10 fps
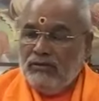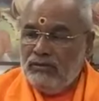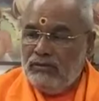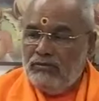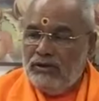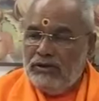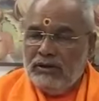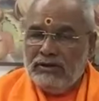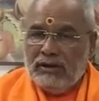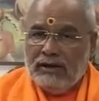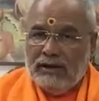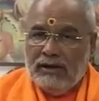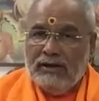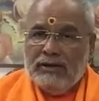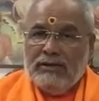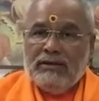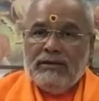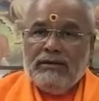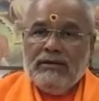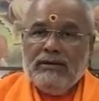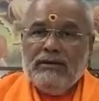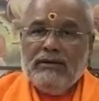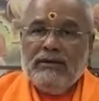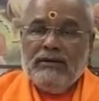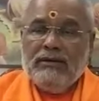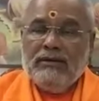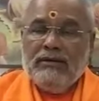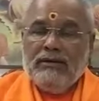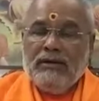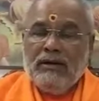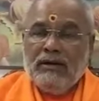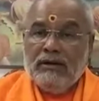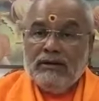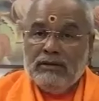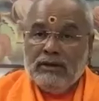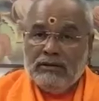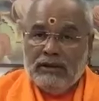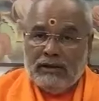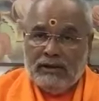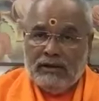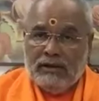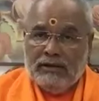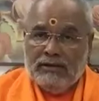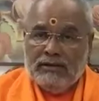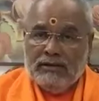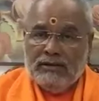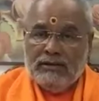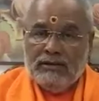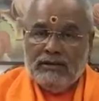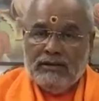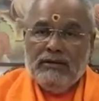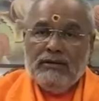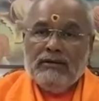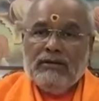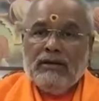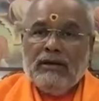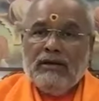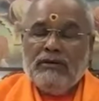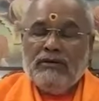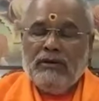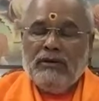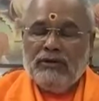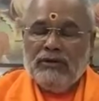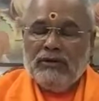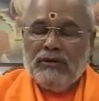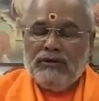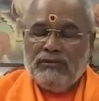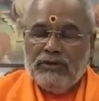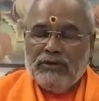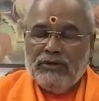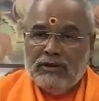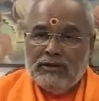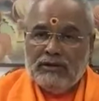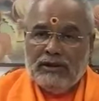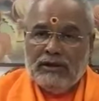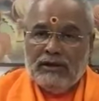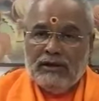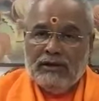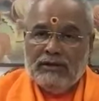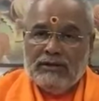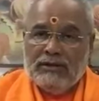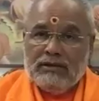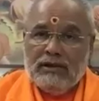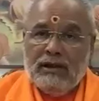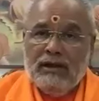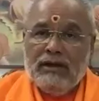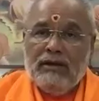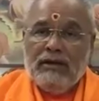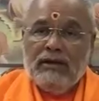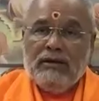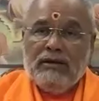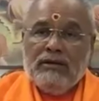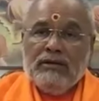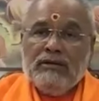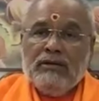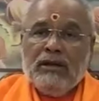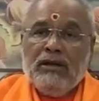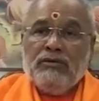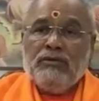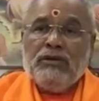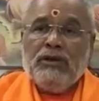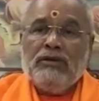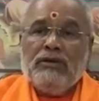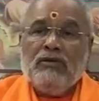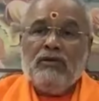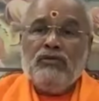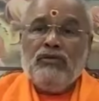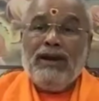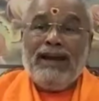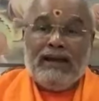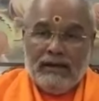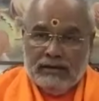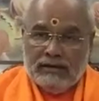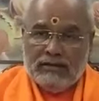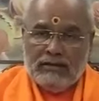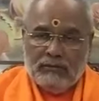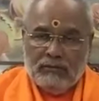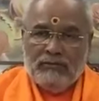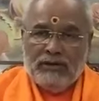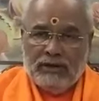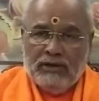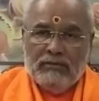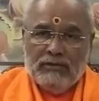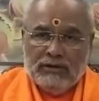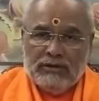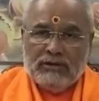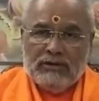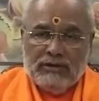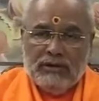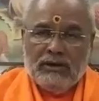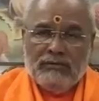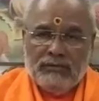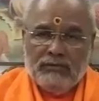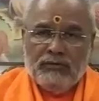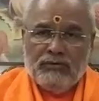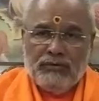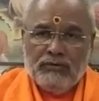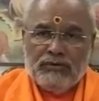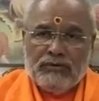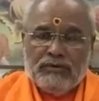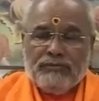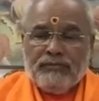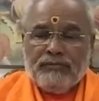Udbhijas are endless. Andajas are endless. Svedajas are endless and Jarayujas are also endless. Some of the animals are from the wombs.